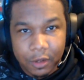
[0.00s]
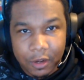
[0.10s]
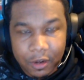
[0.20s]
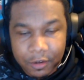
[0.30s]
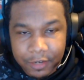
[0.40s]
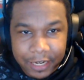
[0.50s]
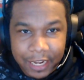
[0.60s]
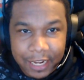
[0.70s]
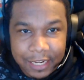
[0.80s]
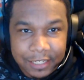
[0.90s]
Alright
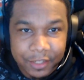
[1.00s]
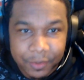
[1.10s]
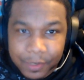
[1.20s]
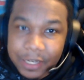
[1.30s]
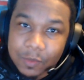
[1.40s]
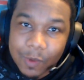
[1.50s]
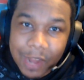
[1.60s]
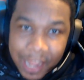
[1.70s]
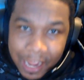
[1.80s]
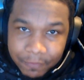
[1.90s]
guys, the reason
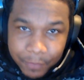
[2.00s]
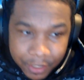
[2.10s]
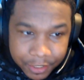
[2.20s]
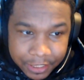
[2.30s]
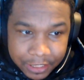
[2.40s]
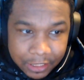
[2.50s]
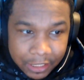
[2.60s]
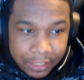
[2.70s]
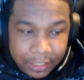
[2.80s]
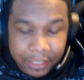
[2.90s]
why I've purchased
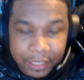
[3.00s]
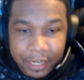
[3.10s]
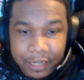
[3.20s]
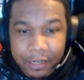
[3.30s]
the